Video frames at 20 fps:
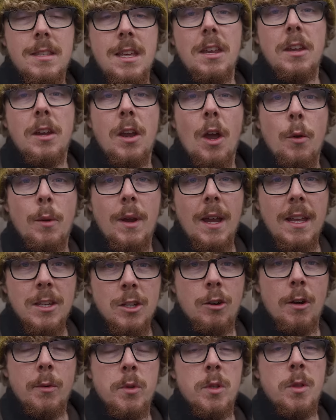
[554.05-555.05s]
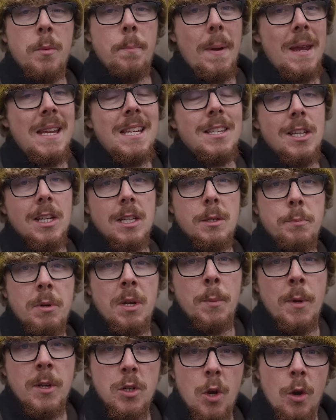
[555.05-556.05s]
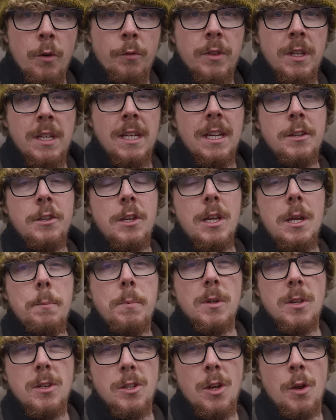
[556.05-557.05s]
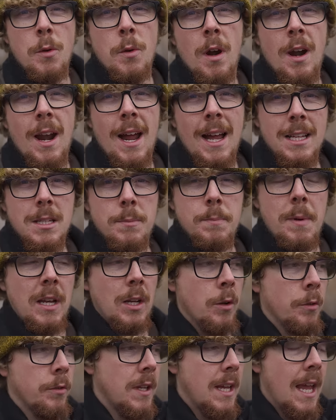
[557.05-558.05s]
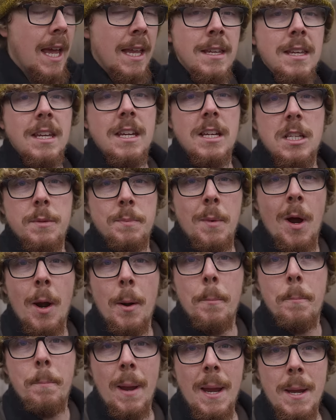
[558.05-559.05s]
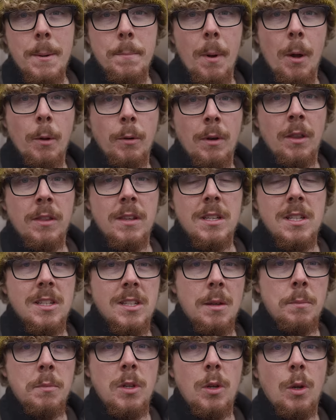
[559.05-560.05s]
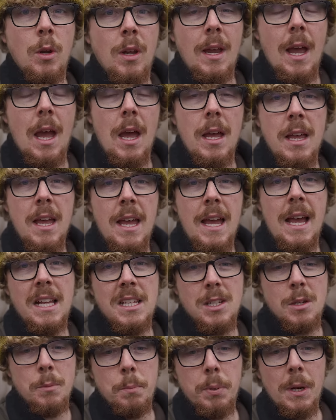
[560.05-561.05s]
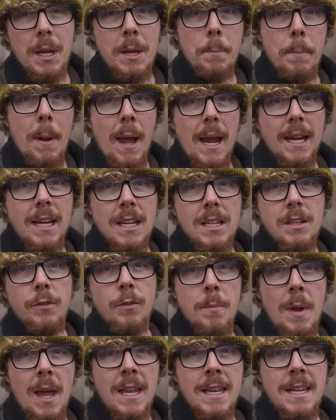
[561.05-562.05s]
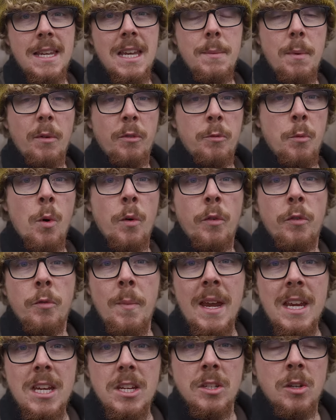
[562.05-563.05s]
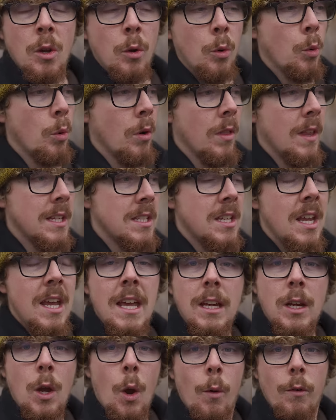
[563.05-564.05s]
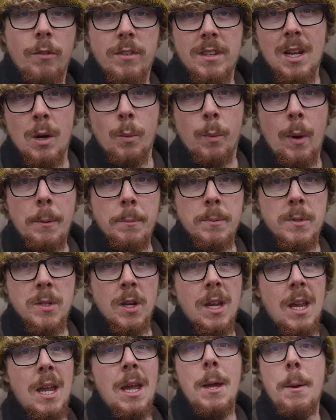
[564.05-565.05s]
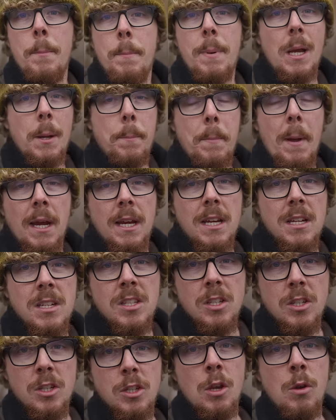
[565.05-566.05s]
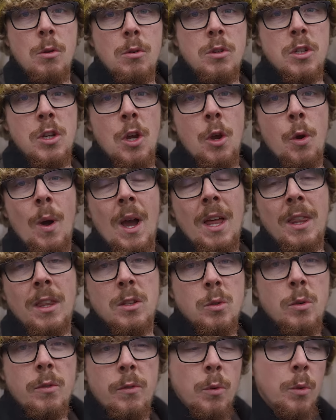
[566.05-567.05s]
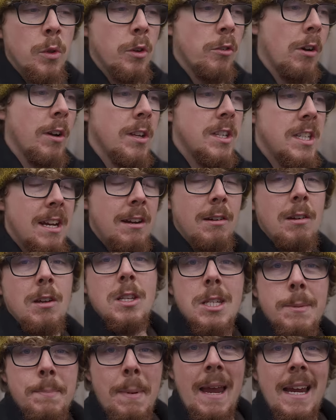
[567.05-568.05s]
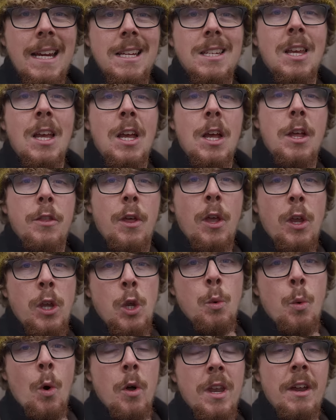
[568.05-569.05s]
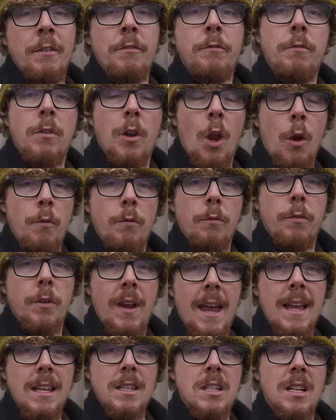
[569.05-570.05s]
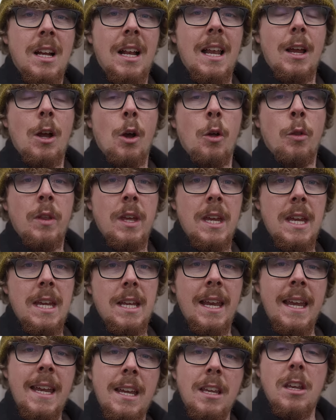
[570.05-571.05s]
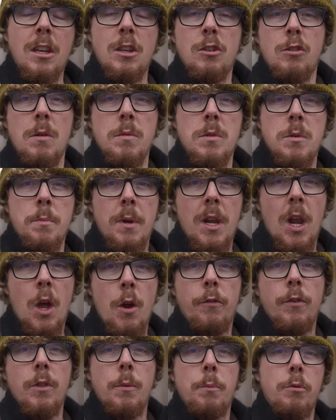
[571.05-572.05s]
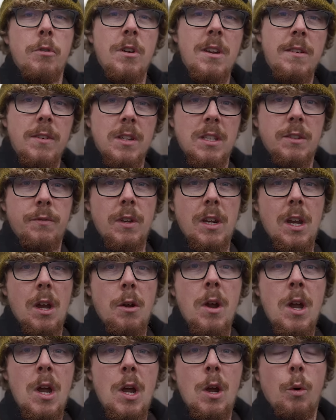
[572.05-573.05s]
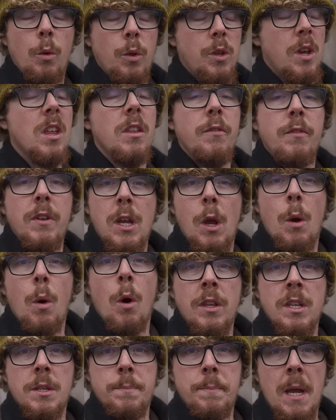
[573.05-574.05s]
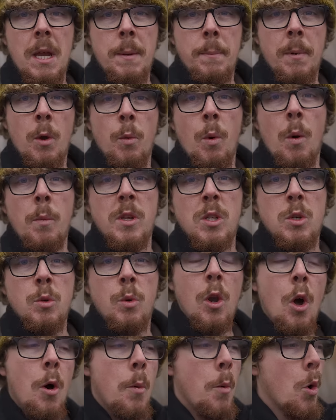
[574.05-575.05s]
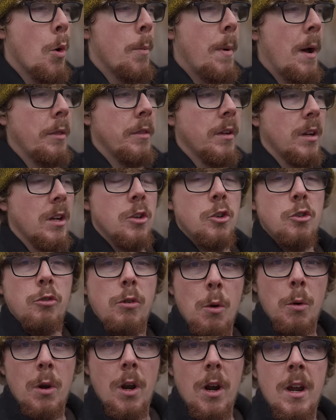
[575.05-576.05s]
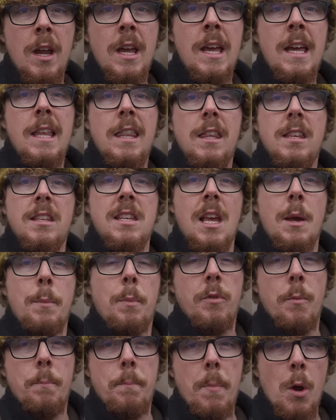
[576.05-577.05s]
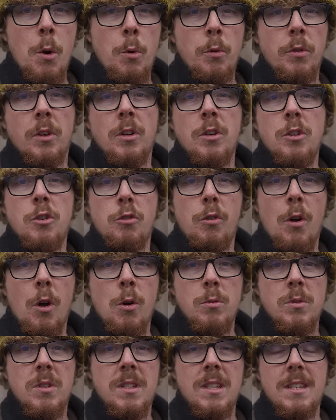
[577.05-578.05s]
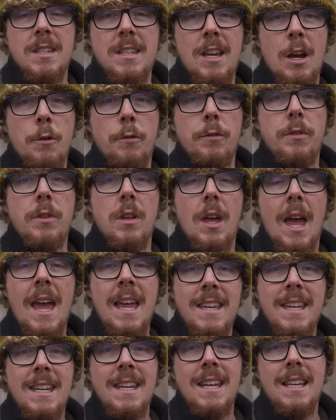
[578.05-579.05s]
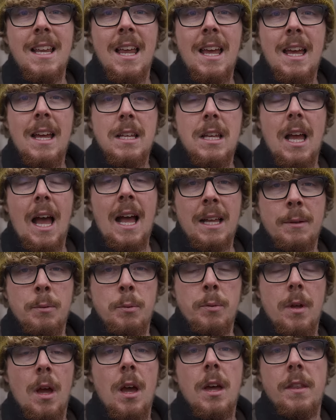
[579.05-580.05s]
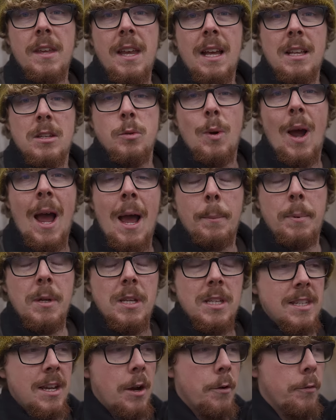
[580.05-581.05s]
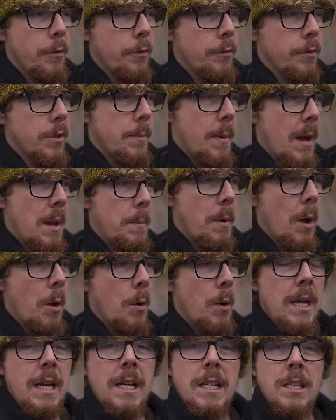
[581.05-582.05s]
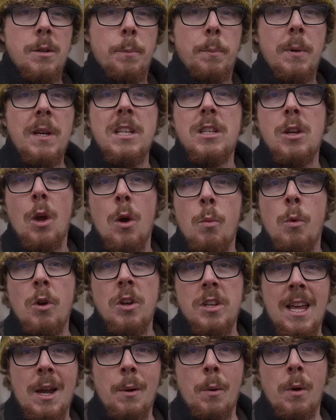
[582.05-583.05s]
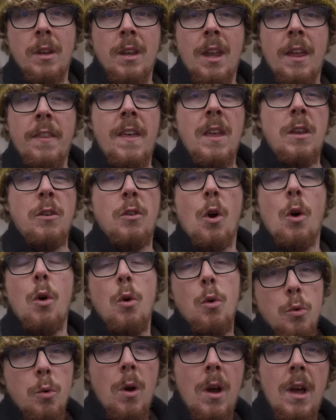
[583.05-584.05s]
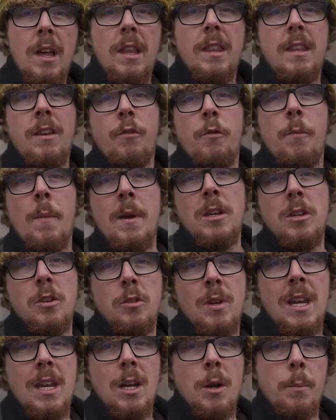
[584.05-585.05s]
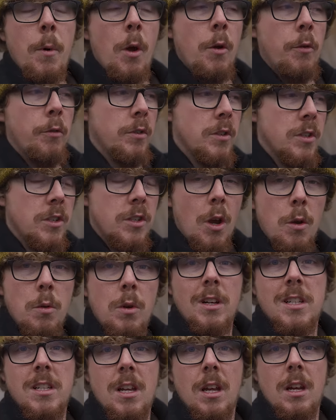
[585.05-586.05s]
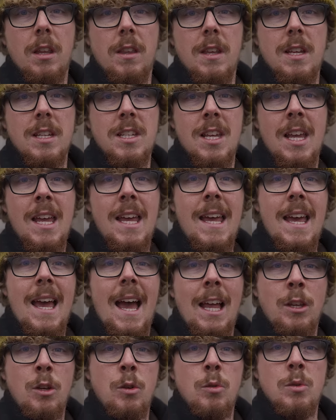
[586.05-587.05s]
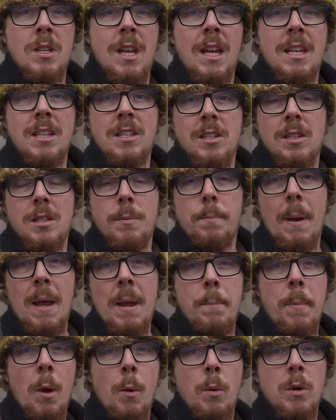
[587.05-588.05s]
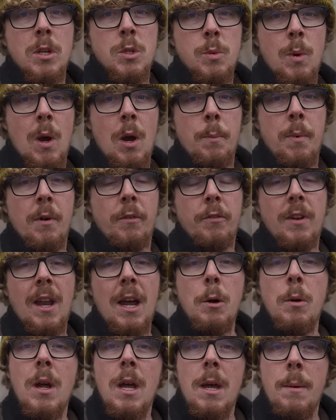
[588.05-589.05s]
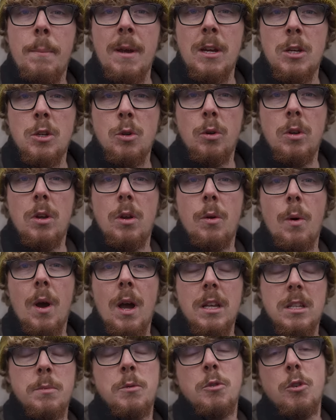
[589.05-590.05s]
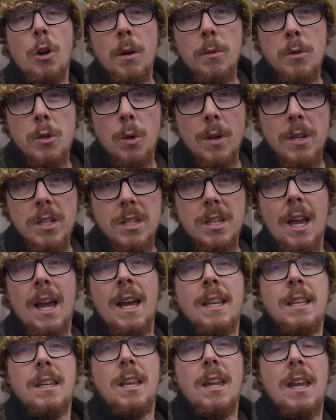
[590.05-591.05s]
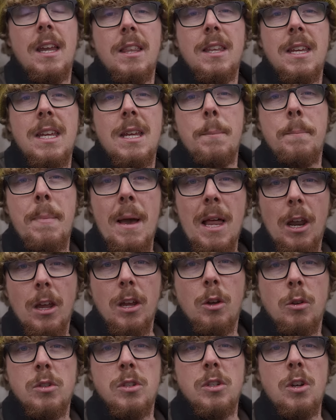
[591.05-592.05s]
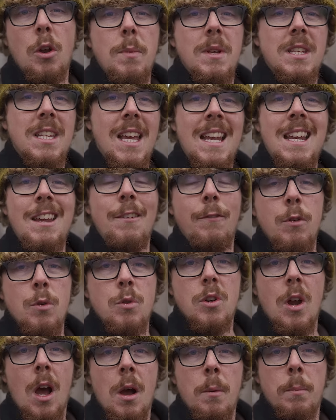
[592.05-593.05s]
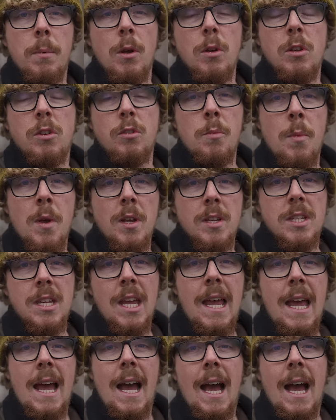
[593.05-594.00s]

There you go, getting to grips with the basics pretty much of the deeper sonar aspect of the ND Smart Bait Boat. Now this is something you can get as a complete package from ND, but for more information on all of this, go over to their website, pick a package that suits you and the sort of all the criteria and specs that you want. And don't forget to click on the link in the description below for the previous video or the other video on this bait boat where we talk a lot more about the controller, the setup of the boat, the controls itself, the ND app, uh, the actual app itself for the bait boat. So please go and watch that one. And then you've got all the information you need on both the sonar side of this and using it as just a bait boat as well. But for now, make sure you uh, subscribe to us and hit the bell icon so you don't miss any future uploads from us.